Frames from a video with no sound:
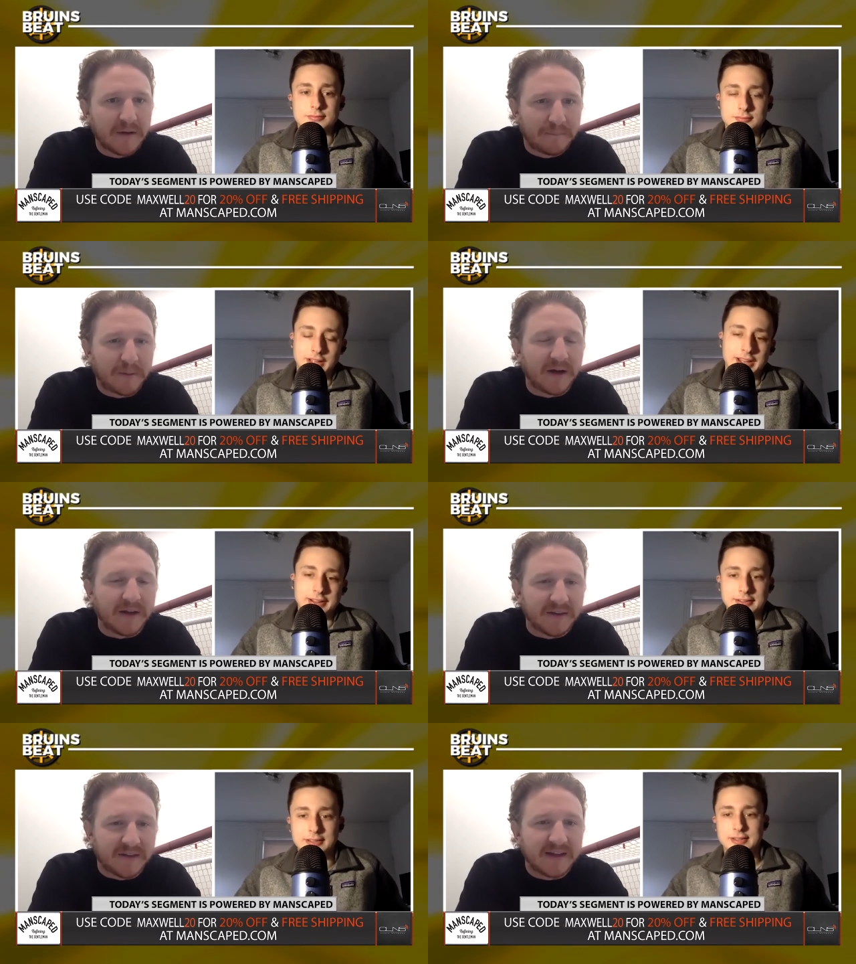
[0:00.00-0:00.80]

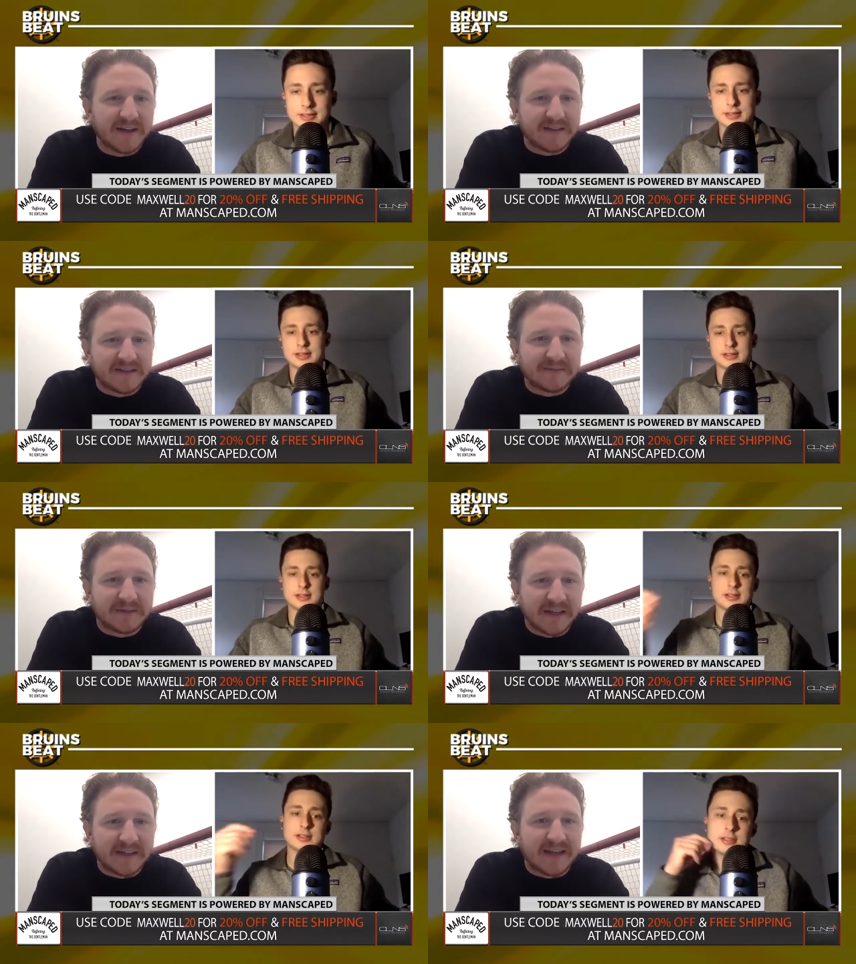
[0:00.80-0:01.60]
Speaker 1: But they, it seemed to
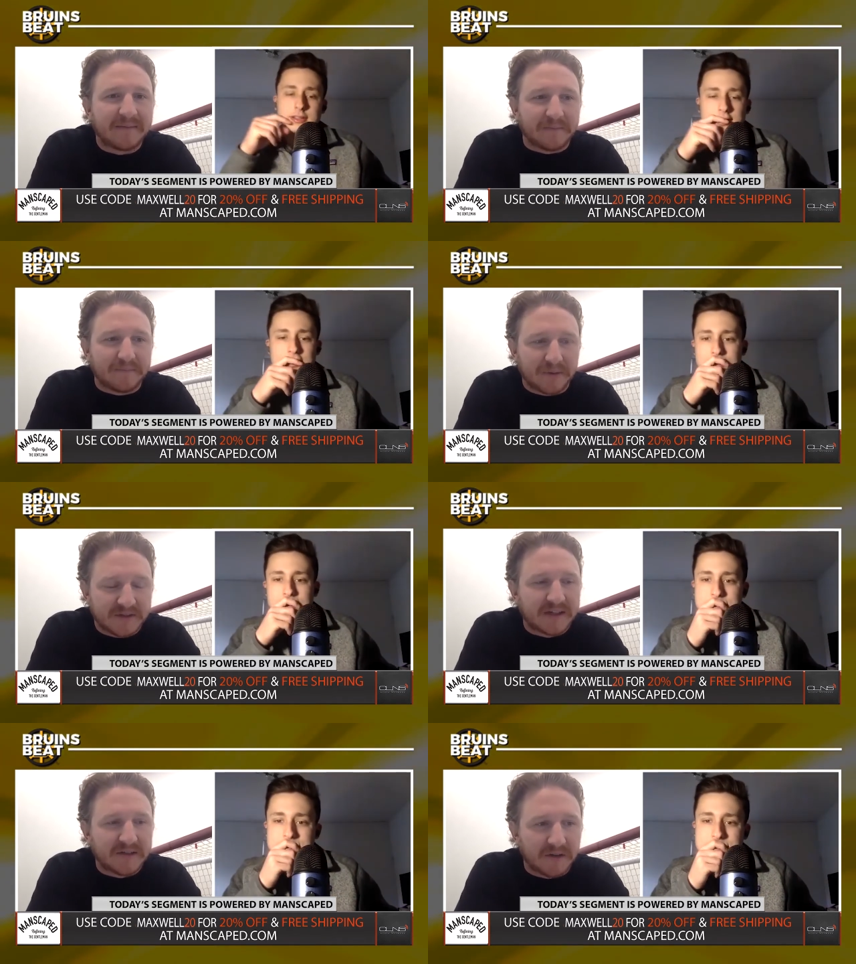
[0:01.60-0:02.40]
hit them
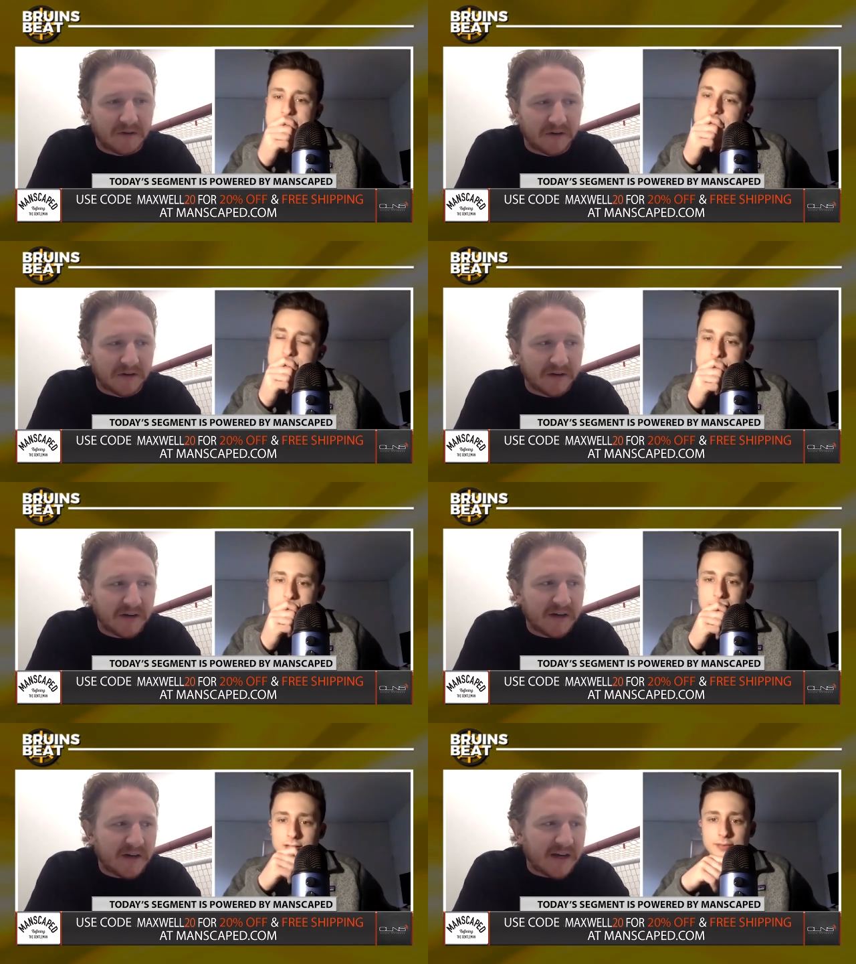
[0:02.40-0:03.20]
particularly harder.
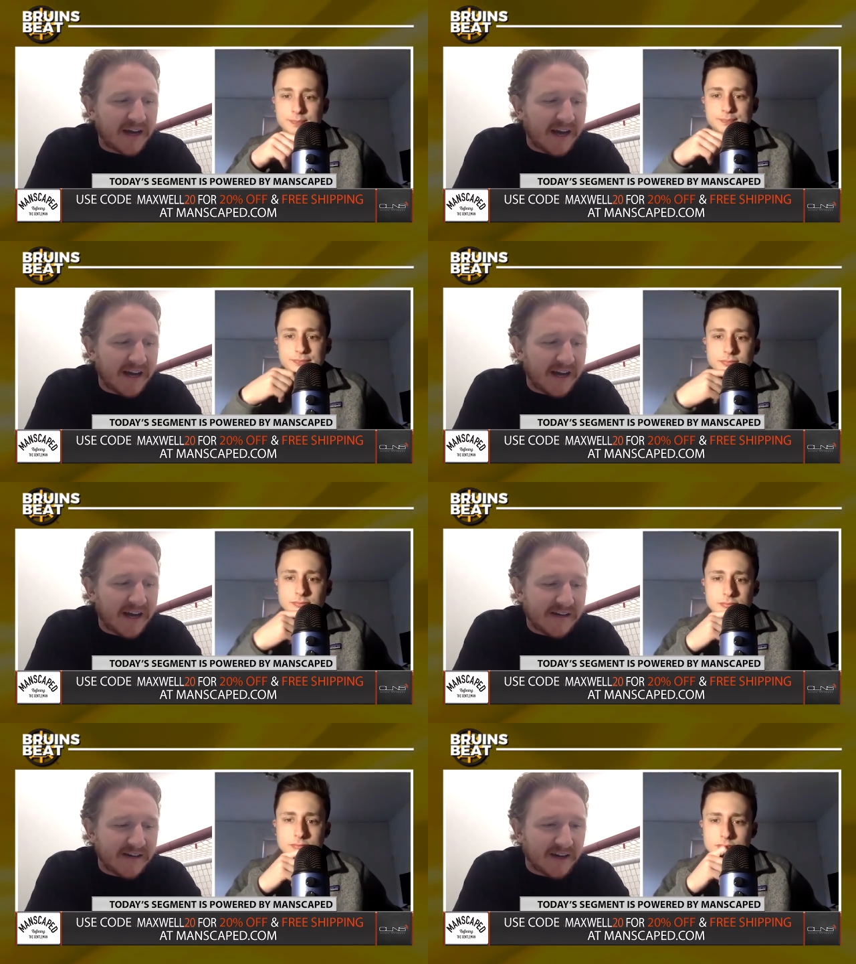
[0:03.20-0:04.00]

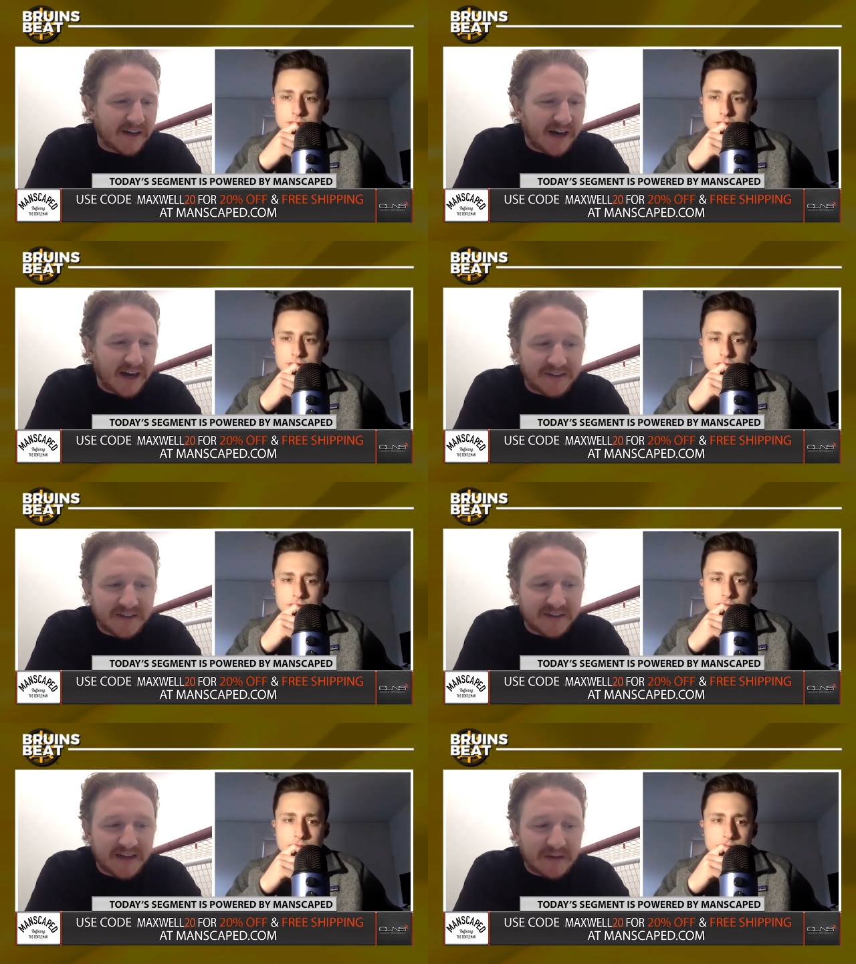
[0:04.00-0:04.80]
And uh, I
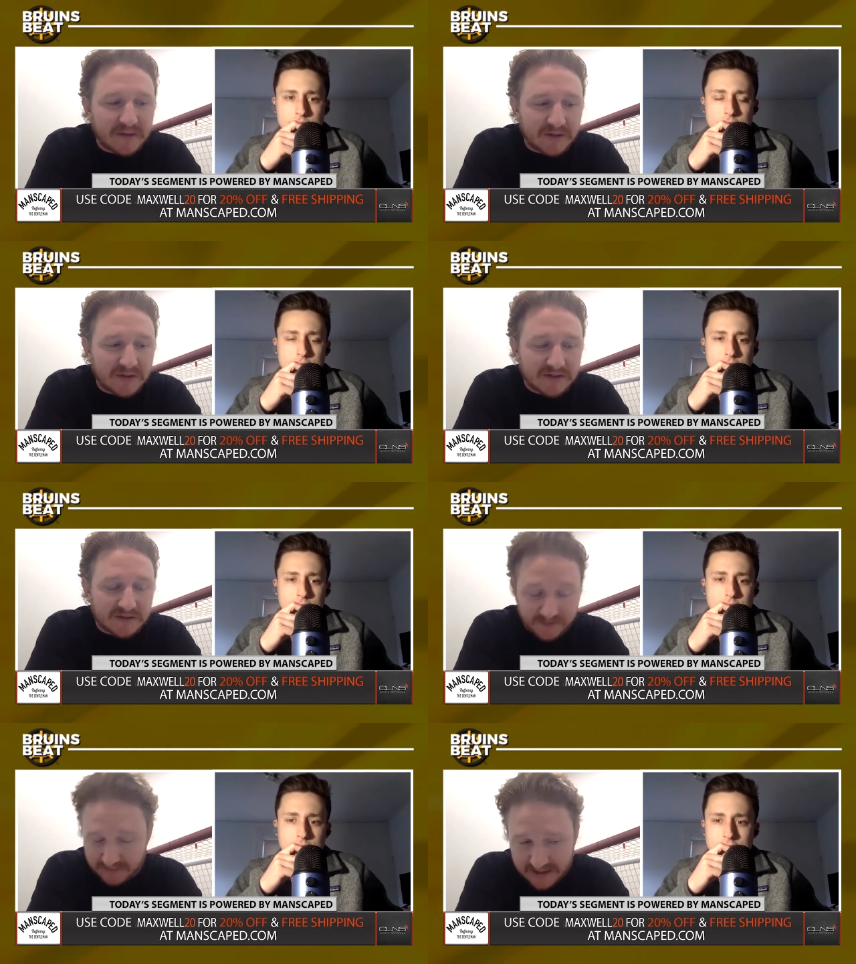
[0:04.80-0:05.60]
think that was,
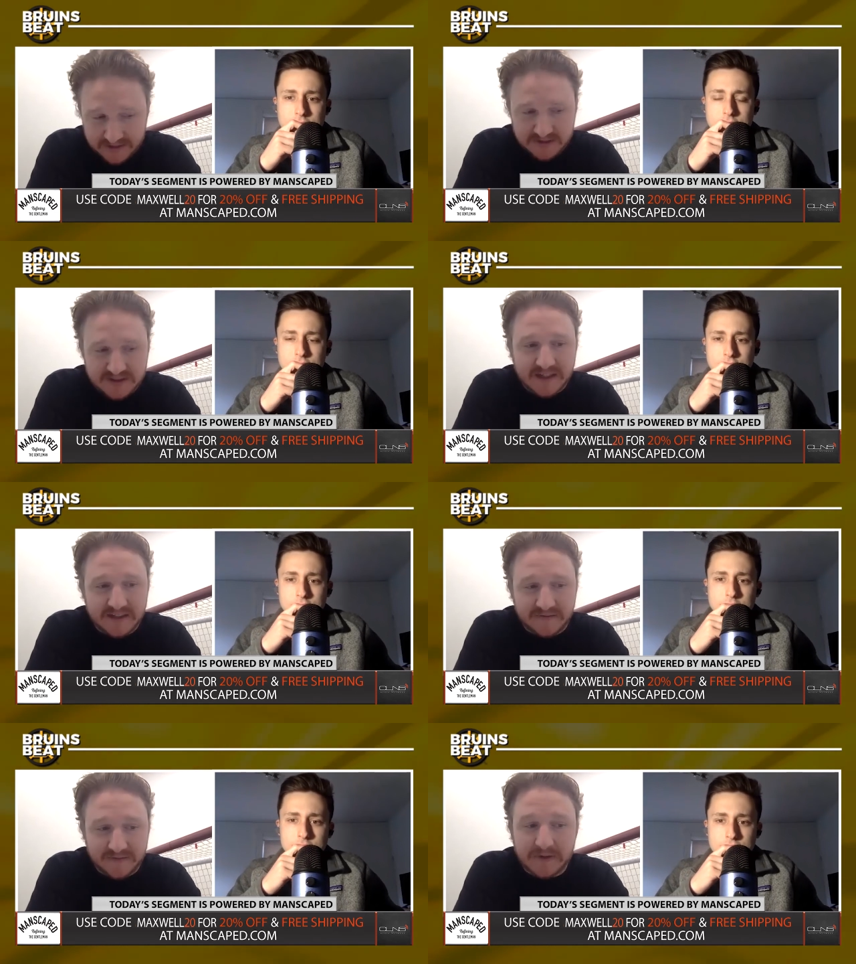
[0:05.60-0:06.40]
from my
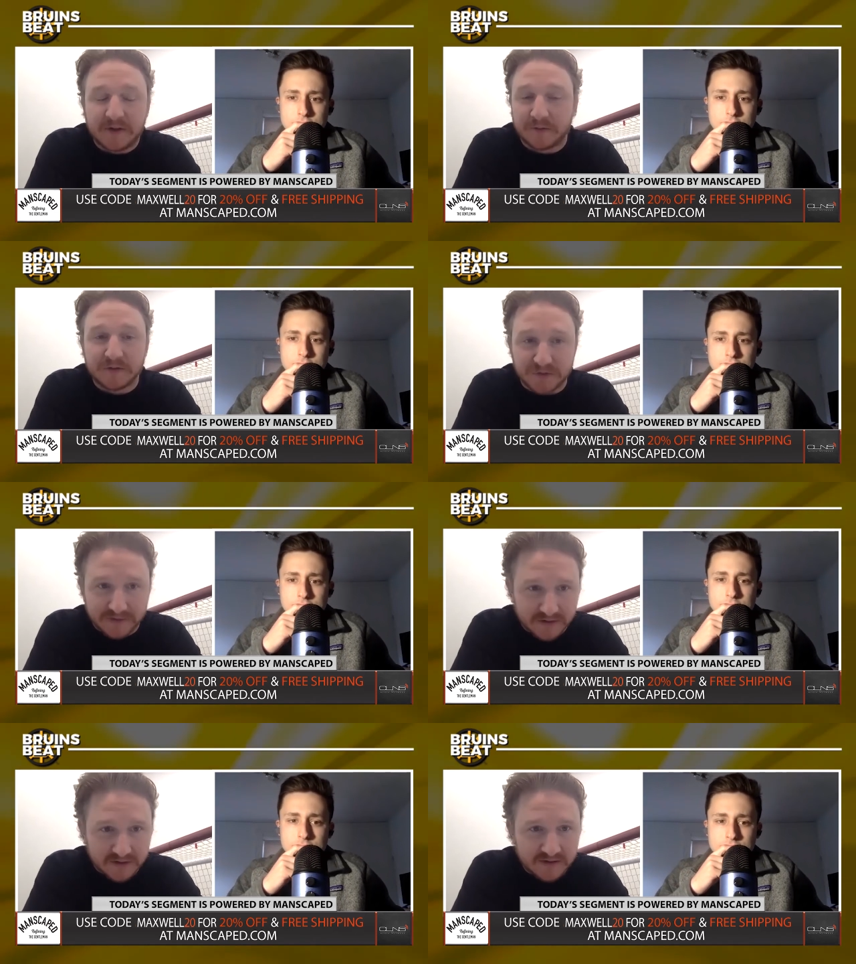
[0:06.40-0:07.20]
understanding, very Krug-driven.
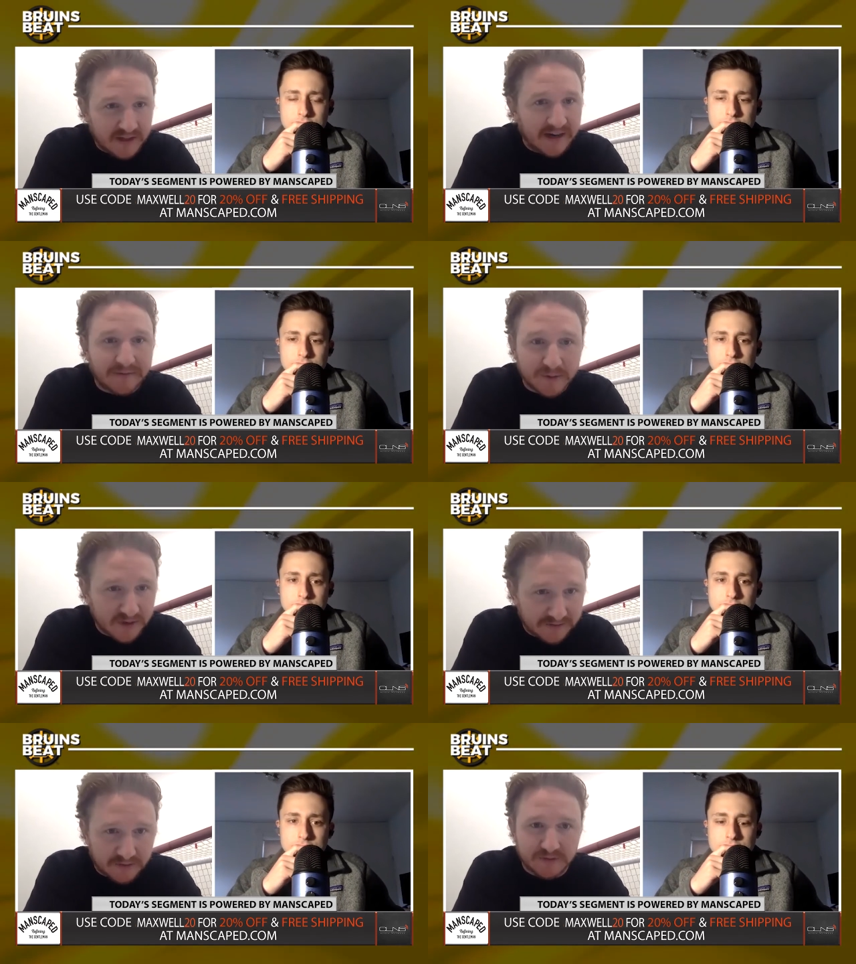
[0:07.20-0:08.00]
That everyone
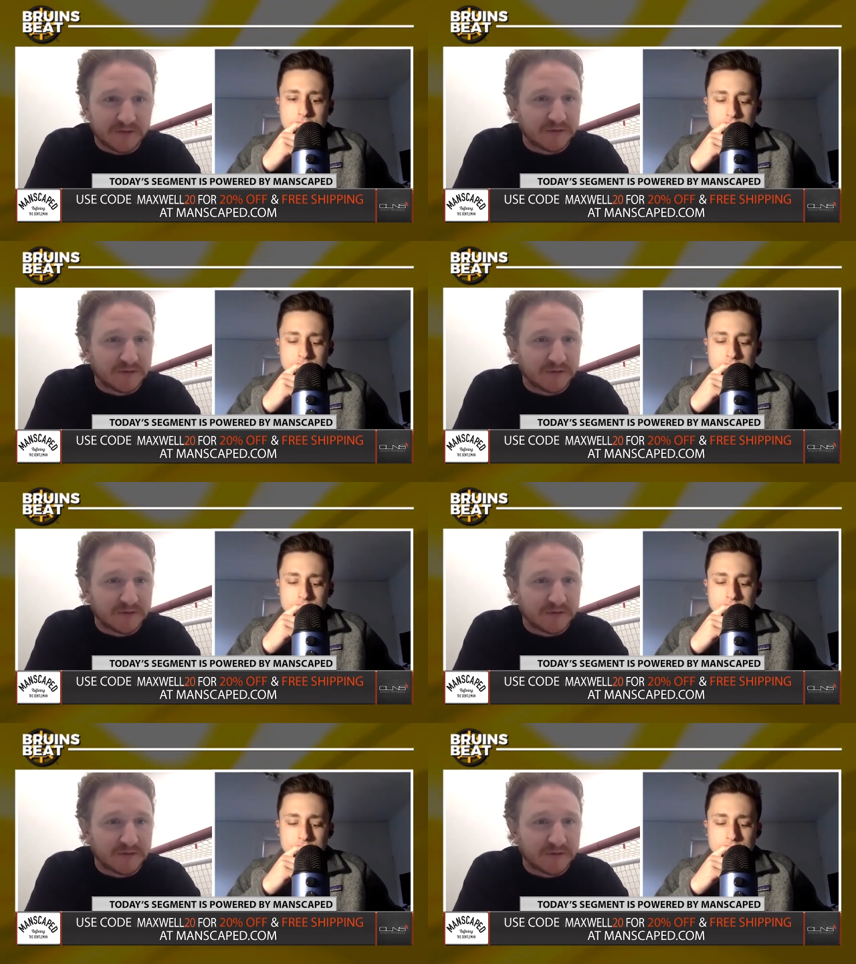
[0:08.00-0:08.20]
loved Krug.